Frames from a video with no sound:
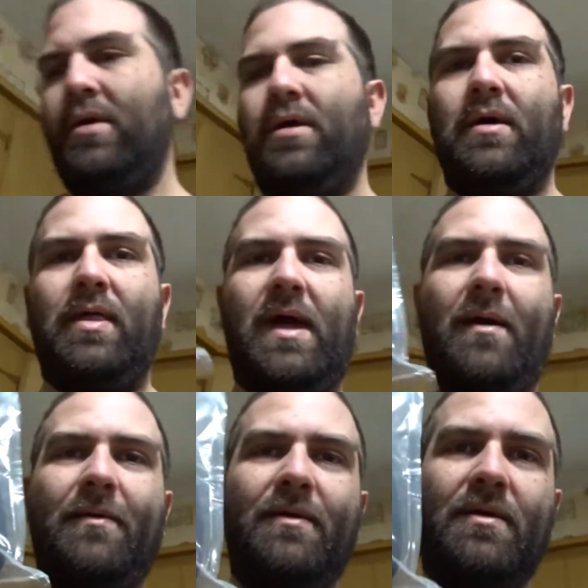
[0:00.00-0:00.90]
Look at that.
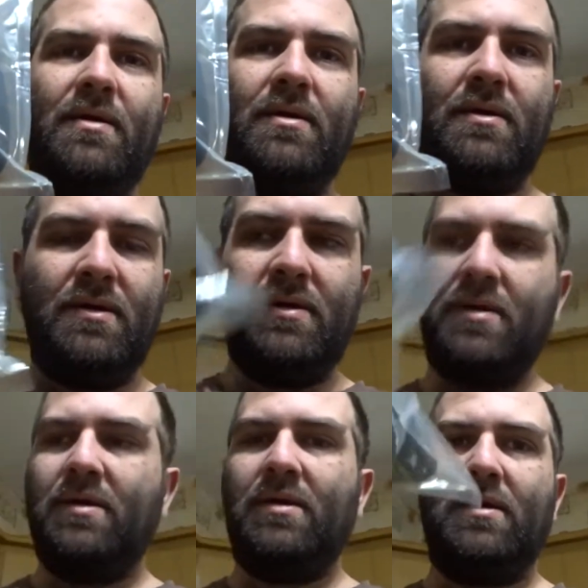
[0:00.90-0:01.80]

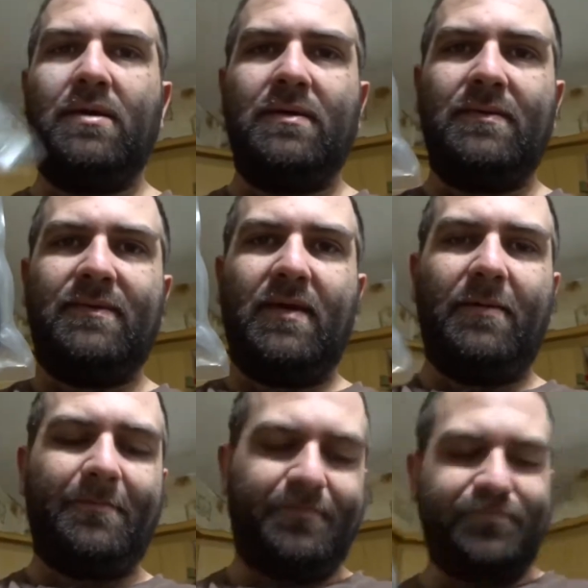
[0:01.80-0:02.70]

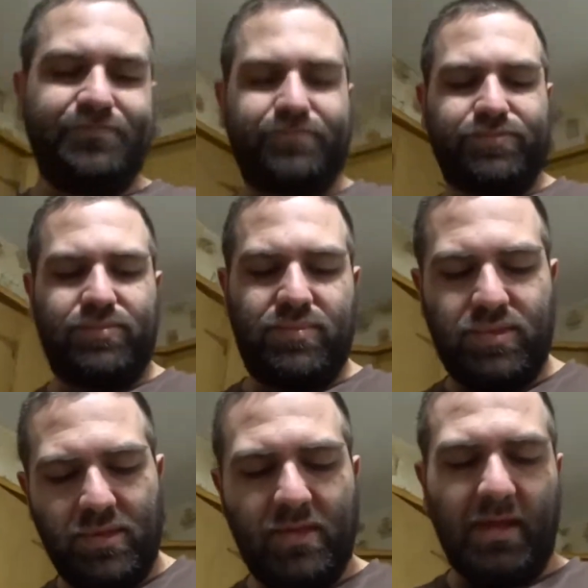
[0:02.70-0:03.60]
So,
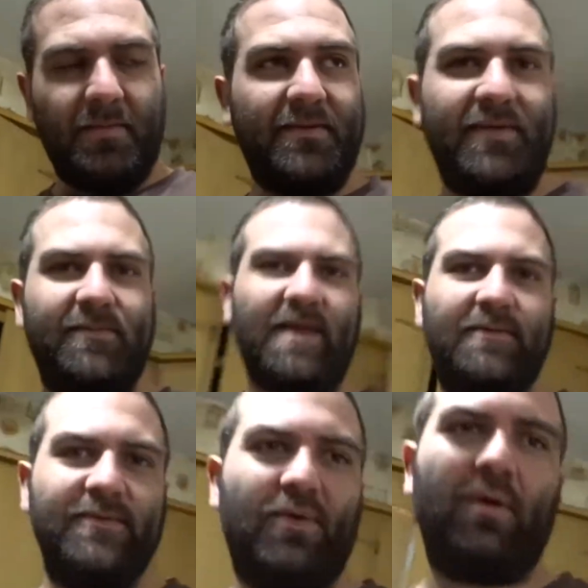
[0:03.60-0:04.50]
like my sleep
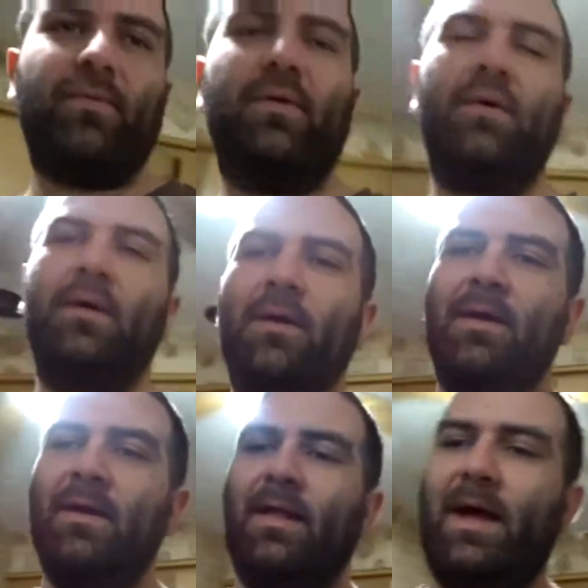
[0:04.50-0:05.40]
schedule is horrible.
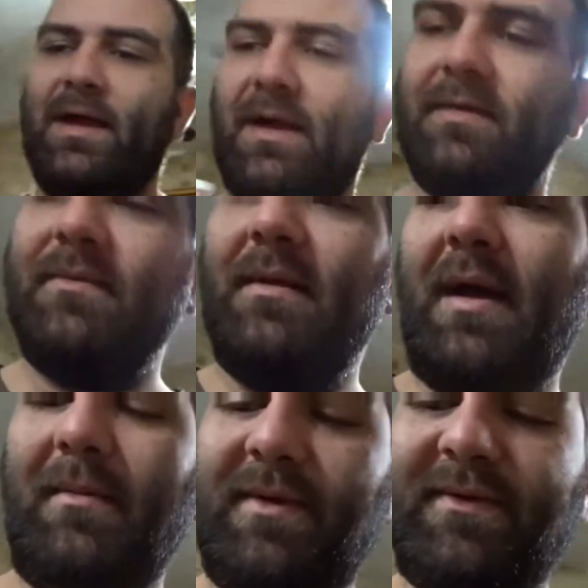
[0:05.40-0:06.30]
Like I,
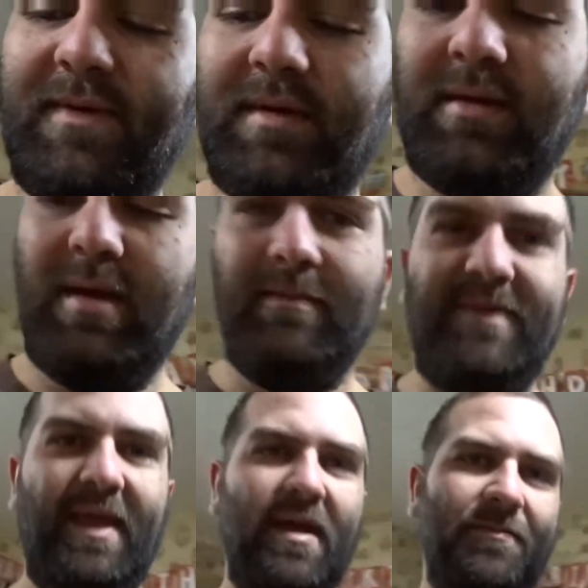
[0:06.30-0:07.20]
I'm usually, I'm
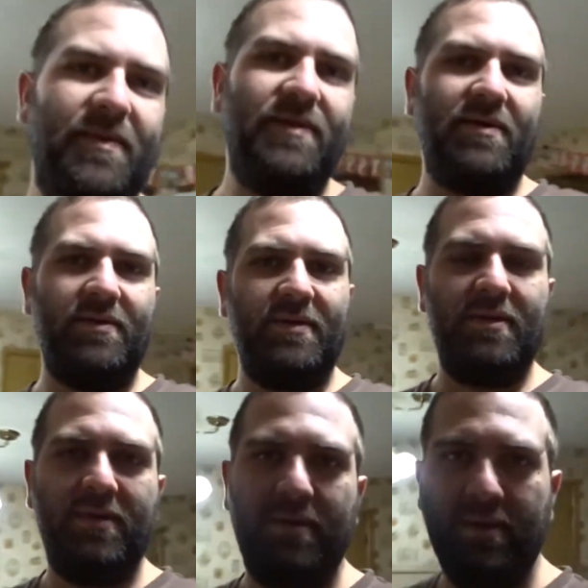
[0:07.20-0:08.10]
staying up until,
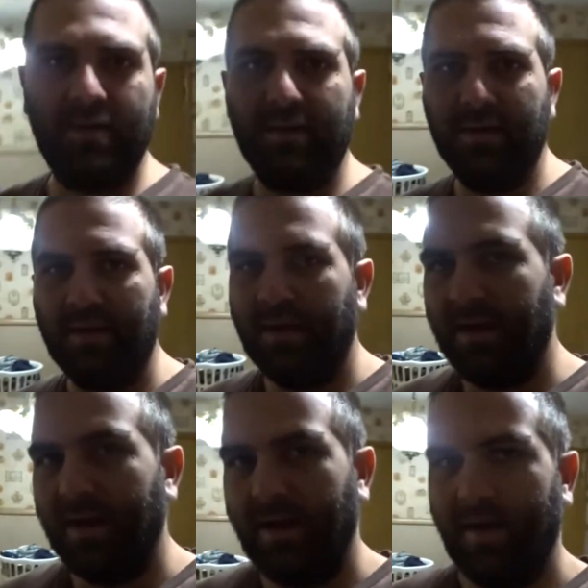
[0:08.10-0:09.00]

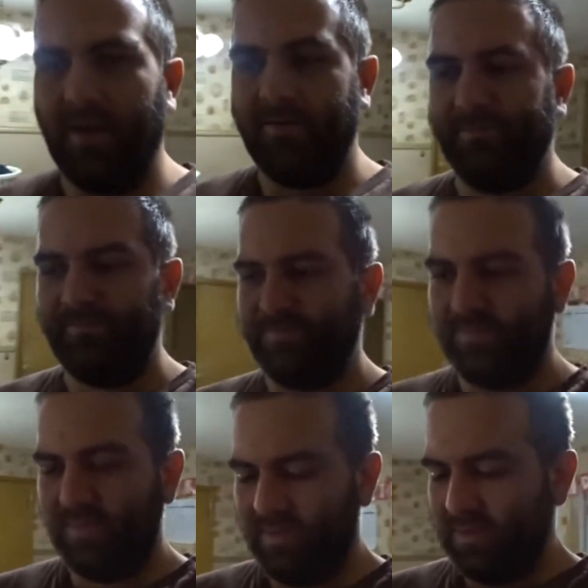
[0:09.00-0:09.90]
um,
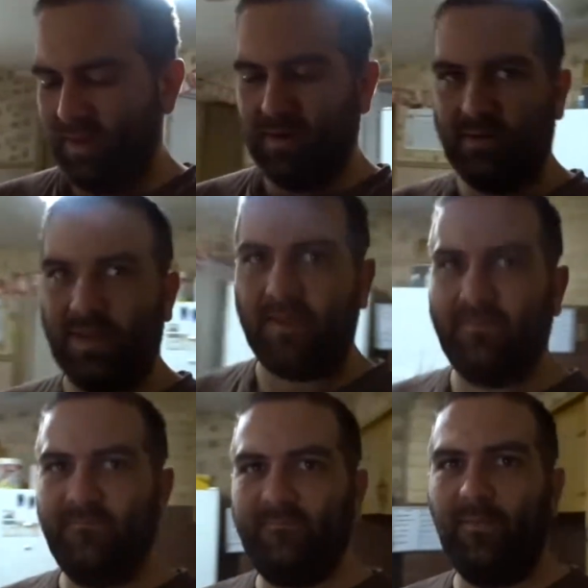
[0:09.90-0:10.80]
I don't know, like
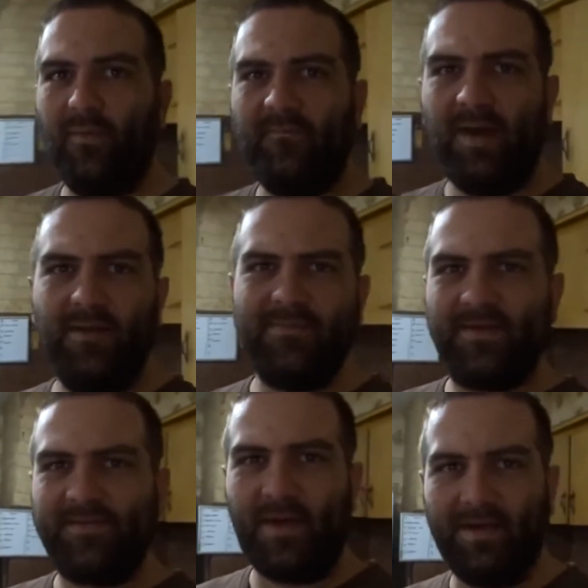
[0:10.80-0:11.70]
four, five,
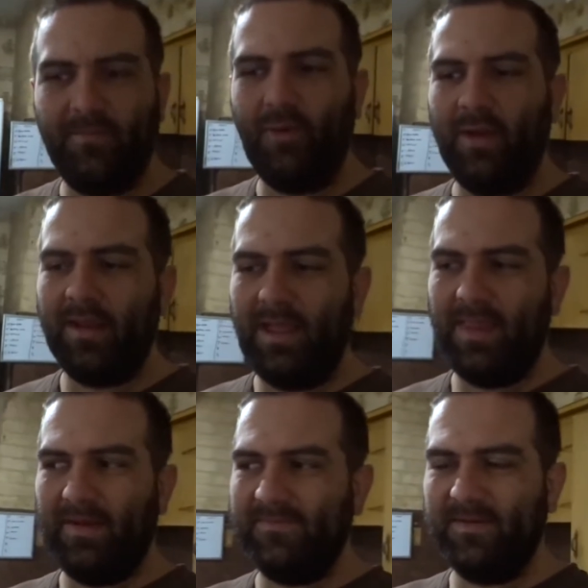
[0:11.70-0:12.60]
six o'clock in the morning, and
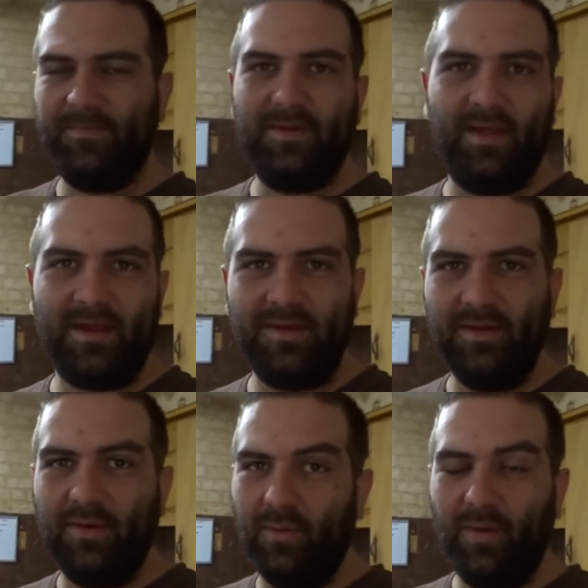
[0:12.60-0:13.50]
I sleep until like
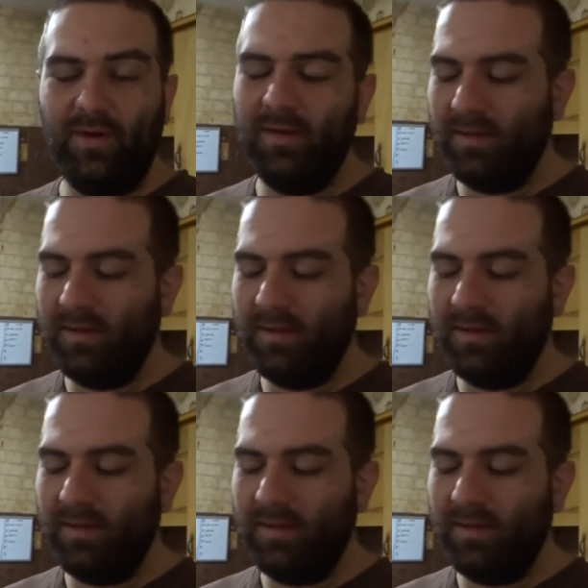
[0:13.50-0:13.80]
noon or one.